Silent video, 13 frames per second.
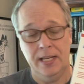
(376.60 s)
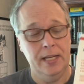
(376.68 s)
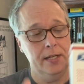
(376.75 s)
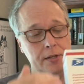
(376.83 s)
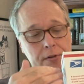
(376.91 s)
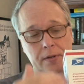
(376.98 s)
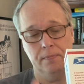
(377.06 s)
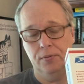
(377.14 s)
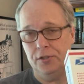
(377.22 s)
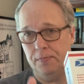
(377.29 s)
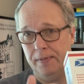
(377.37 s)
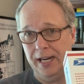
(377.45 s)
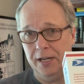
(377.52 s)
You can put
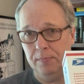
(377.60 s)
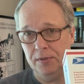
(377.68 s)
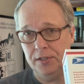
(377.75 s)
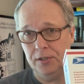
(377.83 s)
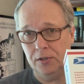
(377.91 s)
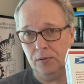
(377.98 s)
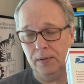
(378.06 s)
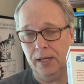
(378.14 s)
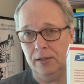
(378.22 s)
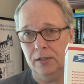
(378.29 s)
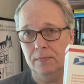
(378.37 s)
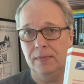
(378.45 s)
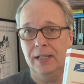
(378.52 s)
the packing material around
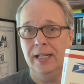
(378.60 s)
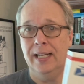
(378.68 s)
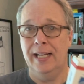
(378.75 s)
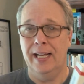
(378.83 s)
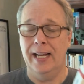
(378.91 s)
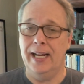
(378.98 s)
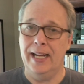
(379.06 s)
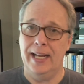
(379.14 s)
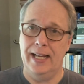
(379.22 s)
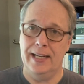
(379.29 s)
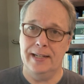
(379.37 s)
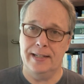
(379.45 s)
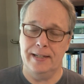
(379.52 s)
them,
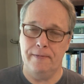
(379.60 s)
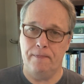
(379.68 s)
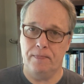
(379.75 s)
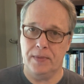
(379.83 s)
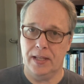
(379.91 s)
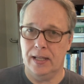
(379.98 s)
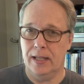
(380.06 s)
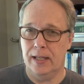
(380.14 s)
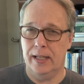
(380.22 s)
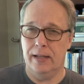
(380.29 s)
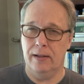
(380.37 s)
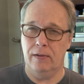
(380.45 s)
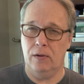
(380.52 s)
and
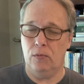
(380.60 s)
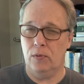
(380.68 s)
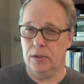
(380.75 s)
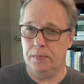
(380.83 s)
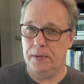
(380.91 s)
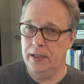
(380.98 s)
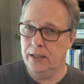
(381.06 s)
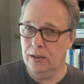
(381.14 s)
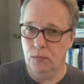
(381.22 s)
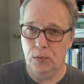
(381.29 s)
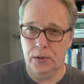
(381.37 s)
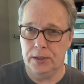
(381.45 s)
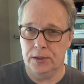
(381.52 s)
depending on
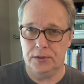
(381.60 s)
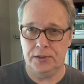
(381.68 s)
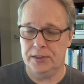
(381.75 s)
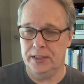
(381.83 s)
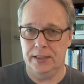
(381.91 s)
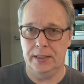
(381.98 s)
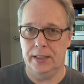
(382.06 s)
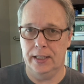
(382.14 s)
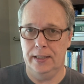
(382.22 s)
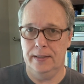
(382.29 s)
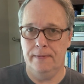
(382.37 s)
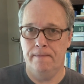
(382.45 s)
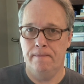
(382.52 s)
where you're sending it,
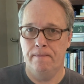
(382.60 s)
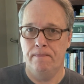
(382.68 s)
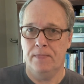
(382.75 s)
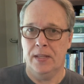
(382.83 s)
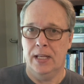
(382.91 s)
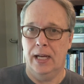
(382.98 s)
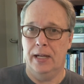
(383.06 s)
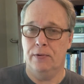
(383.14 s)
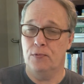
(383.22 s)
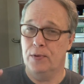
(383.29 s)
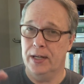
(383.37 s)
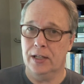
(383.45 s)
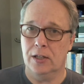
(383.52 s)
a
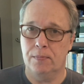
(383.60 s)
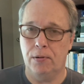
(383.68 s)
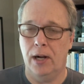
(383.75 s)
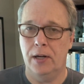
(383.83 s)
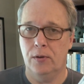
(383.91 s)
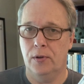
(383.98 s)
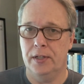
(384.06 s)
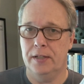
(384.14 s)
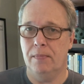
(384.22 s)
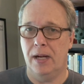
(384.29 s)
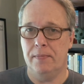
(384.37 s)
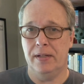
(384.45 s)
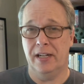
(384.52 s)
regular priority
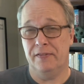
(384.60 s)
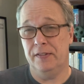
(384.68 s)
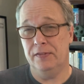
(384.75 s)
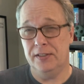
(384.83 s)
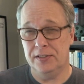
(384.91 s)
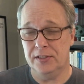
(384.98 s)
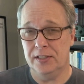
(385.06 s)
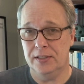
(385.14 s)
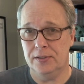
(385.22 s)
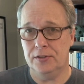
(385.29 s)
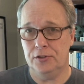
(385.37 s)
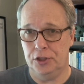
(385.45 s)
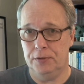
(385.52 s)
might be like 50
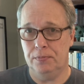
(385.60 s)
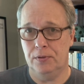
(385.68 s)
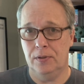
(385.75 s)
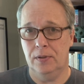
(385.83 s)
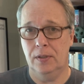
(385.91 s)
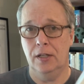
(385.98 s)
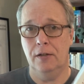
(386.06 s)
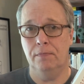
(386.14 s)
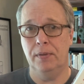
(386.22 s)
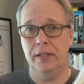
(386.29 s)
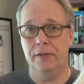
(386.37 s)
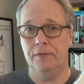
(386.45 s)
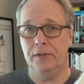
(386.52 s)
cents cheaper,
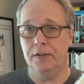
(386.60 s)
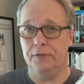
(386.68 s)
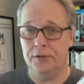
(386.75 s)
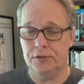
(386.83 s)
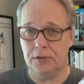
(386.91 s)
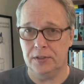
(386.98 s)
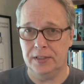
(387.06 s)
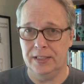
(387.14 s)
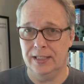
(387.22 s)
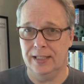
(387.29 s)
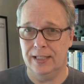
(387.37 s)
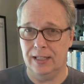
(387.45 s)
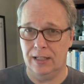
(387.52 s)
but if you start to
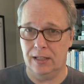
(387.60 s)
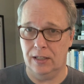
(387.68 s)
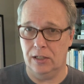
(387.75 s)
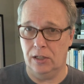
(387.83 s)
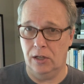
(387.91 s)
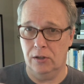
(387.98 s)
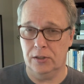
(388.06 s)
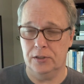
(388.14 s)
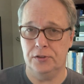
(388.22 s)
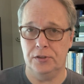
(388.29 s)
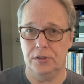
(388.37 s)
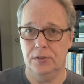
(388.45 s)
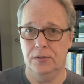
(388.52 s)
get longer
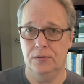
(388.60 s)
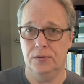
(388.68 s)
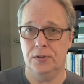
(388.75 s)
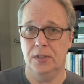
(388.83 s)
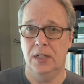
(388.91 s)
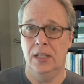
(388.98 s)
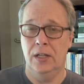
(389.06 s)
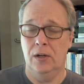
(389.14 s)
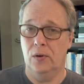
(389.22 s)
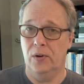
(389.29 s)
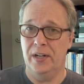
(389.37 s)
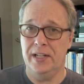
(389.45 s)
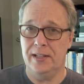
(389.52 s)
zones
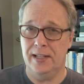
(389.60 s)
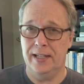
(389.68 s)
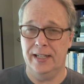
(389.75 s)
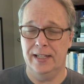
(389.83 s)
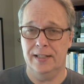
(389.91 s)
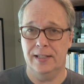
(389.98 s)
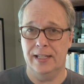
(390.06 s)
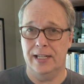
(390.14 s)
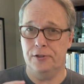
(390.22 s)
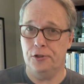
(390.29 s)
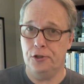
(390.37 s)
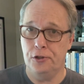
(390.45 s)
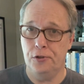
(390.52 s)
or anything into that
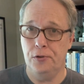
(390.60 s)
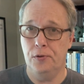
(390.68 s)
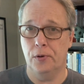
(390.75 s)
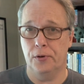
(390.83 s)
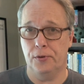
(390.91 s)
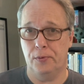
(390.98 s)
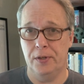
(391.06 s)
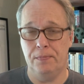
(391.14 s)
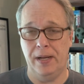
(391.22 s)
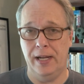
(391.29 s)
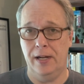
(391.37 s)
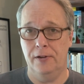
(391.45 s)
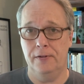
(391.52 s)
2 or 3
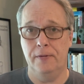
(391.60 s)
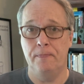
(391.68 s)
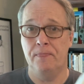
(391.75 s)
pound,